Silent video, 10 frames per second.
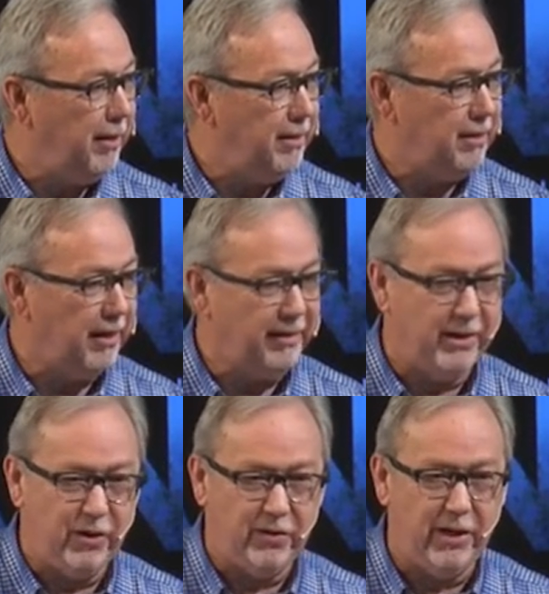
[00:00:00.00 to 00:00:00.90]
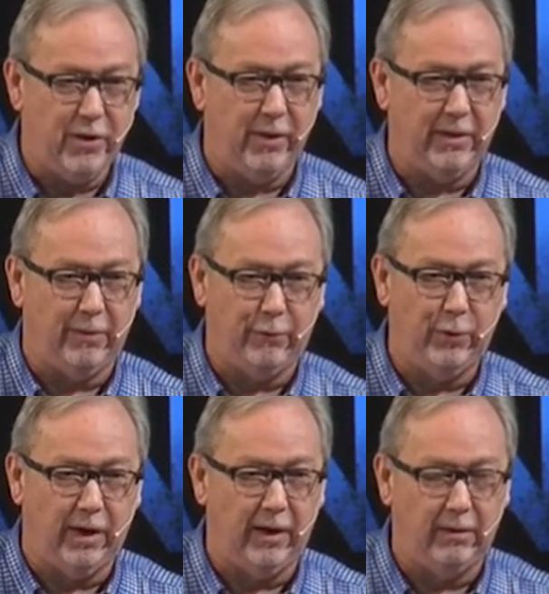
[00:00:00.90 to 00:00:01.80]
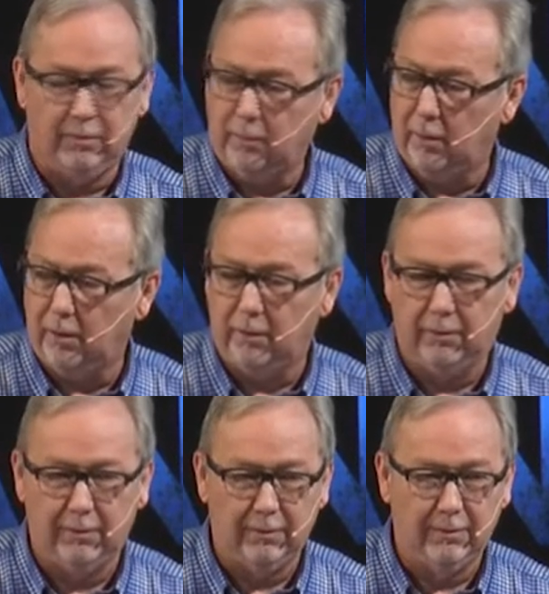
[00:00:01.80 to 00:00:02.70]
and it's like they just see you at the food line, Morgen.